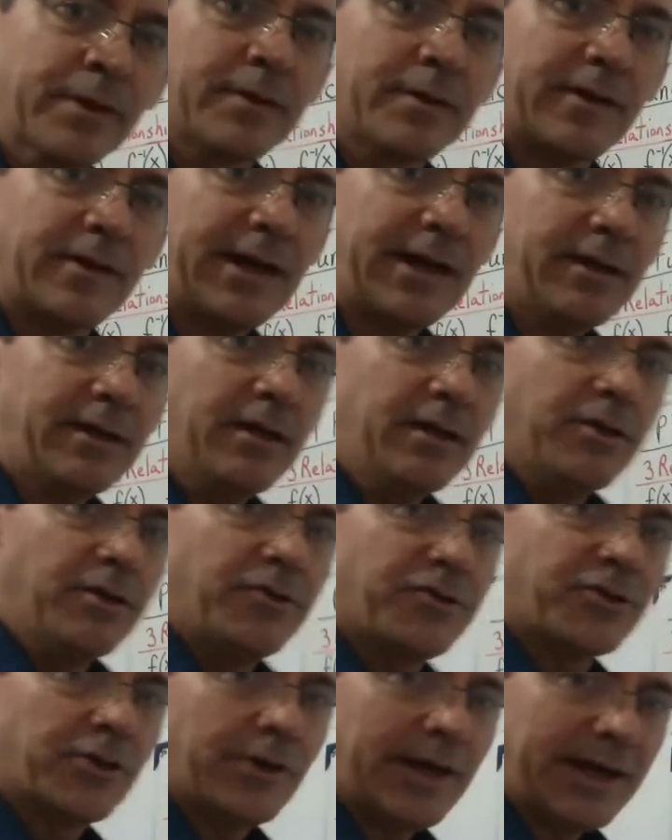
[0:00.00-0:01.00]
Okay,
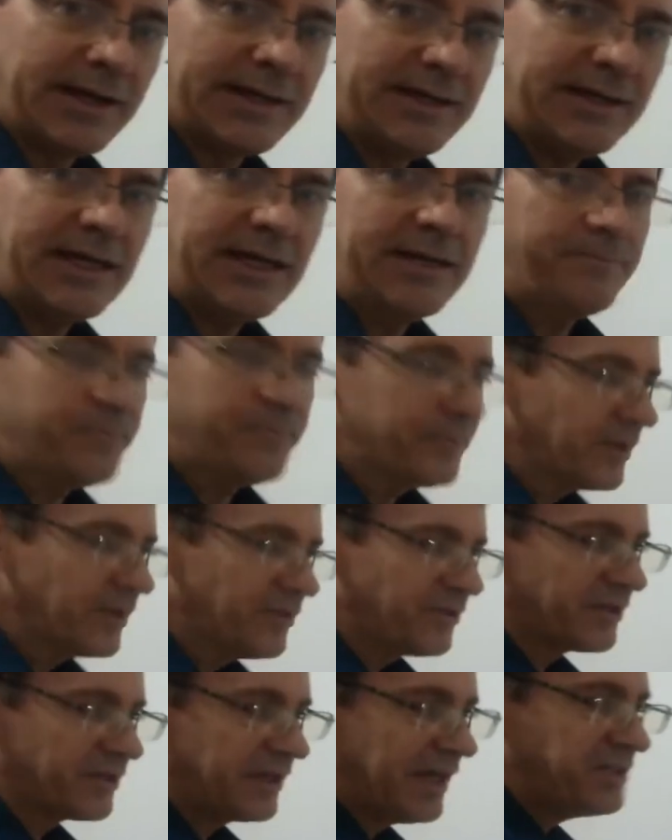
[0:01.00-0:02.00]
so again,
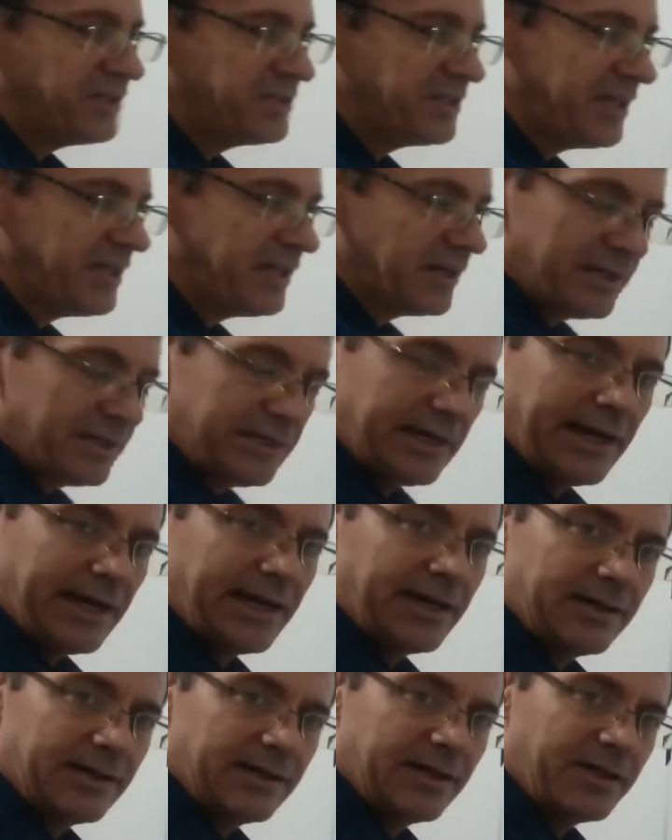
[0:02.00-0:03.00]
sketching,
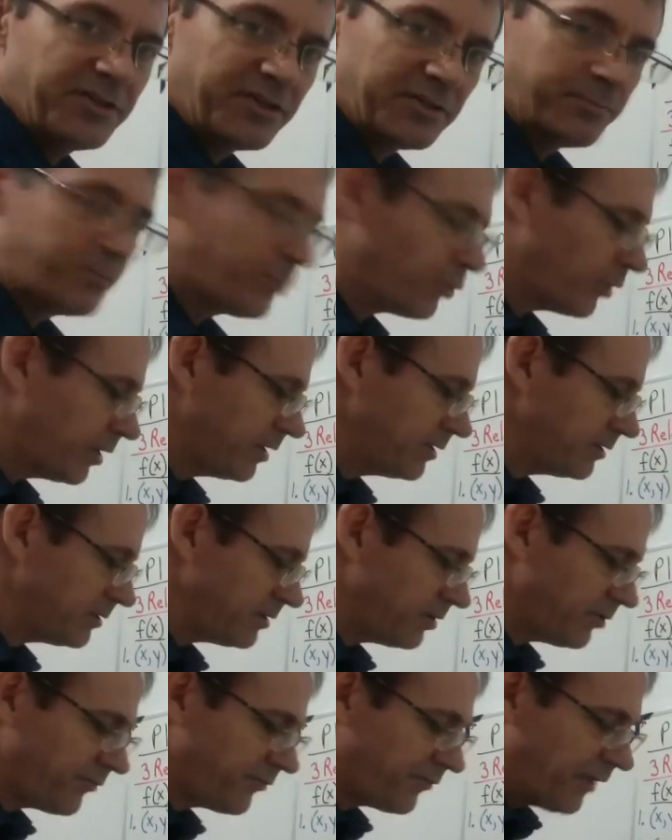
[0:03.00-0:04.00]
yeah, it's important.
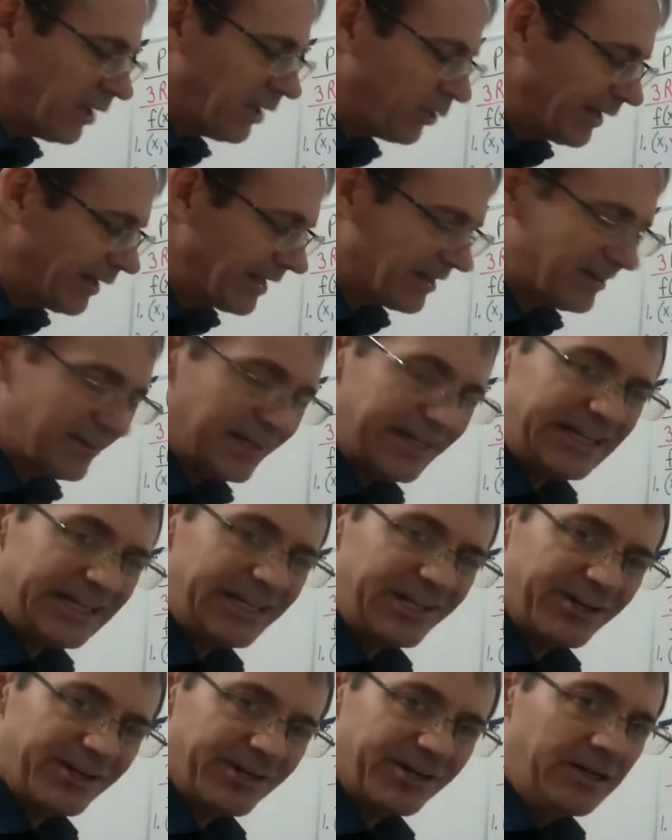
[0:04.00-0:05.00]
You're following
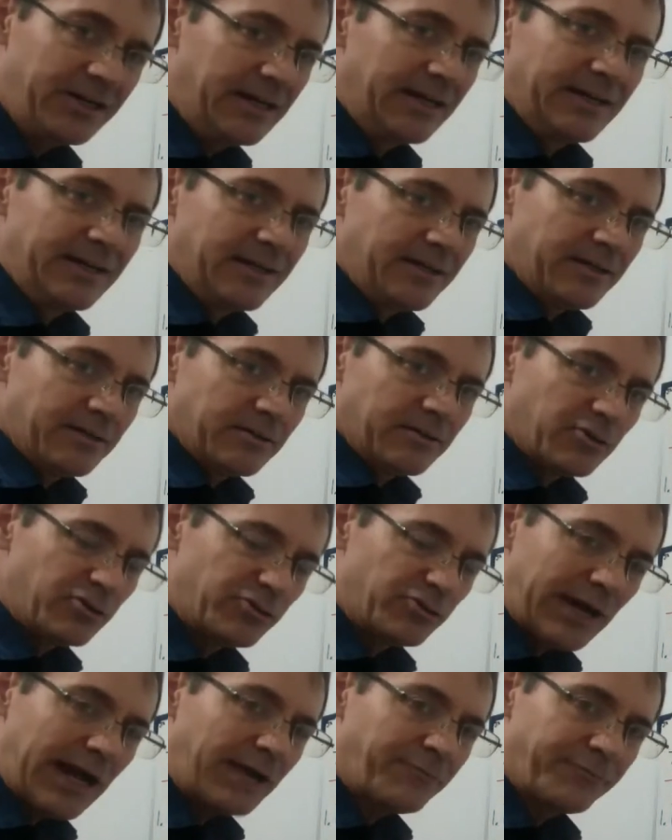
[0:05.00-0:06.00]
linear
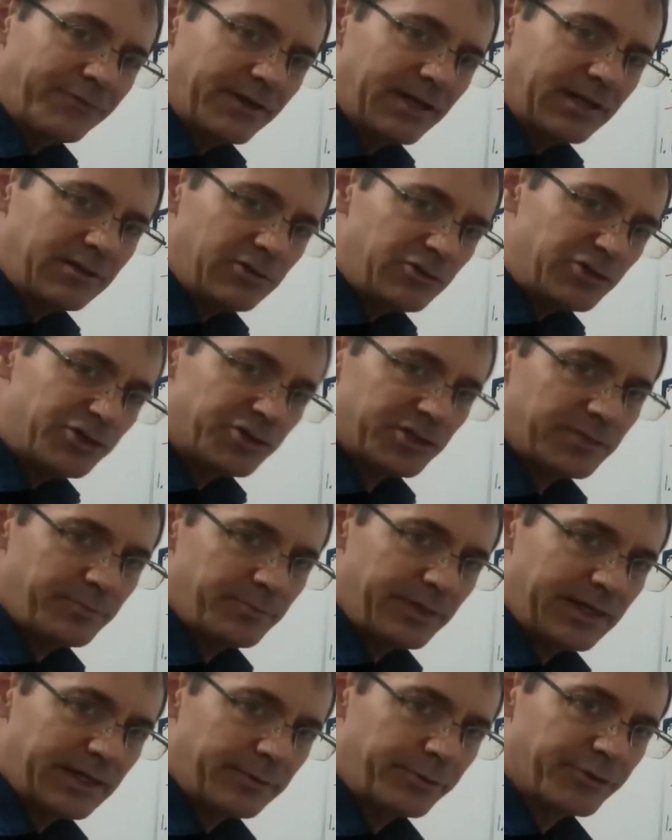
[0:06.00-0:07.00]
graphing. You should
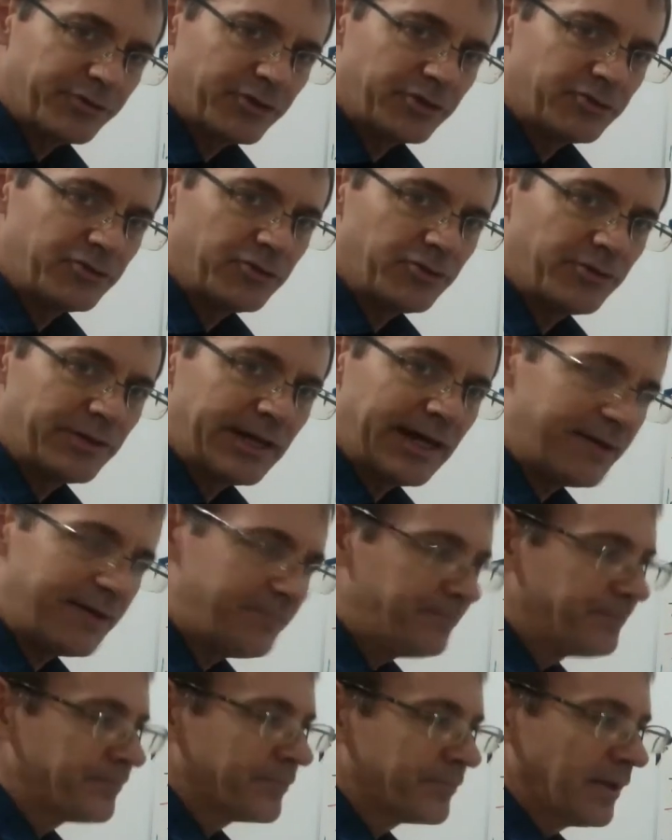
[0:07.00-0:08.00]
be able to do that.